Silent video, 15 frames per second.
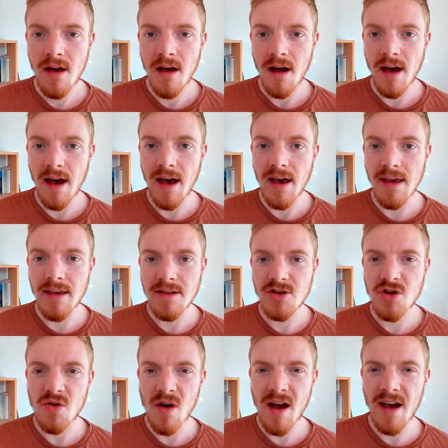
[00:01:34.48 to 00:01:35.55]
I
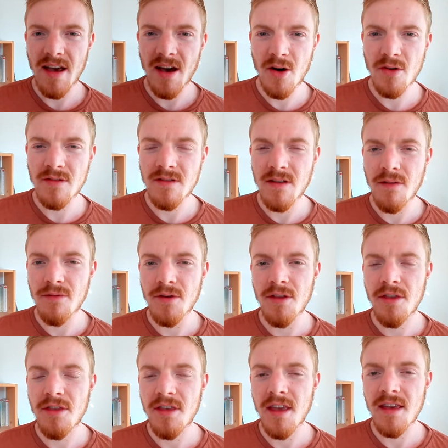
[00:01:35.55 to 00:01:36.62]
try out
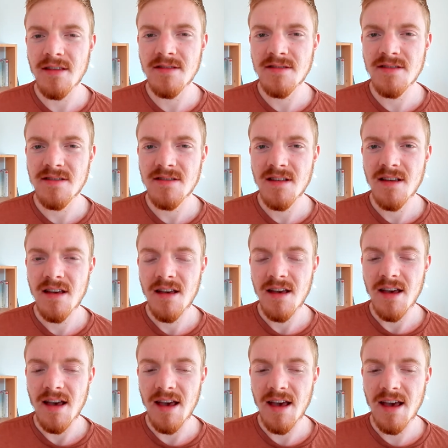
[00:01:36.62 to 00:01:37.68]
different things,
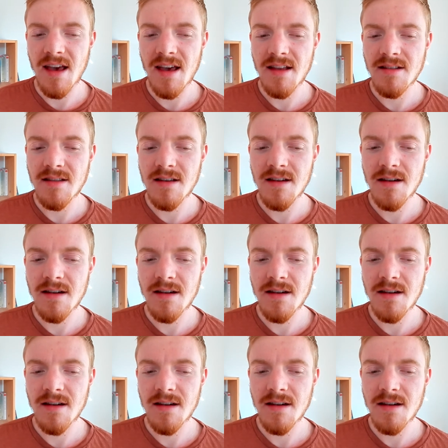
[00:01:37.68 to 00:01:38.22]
and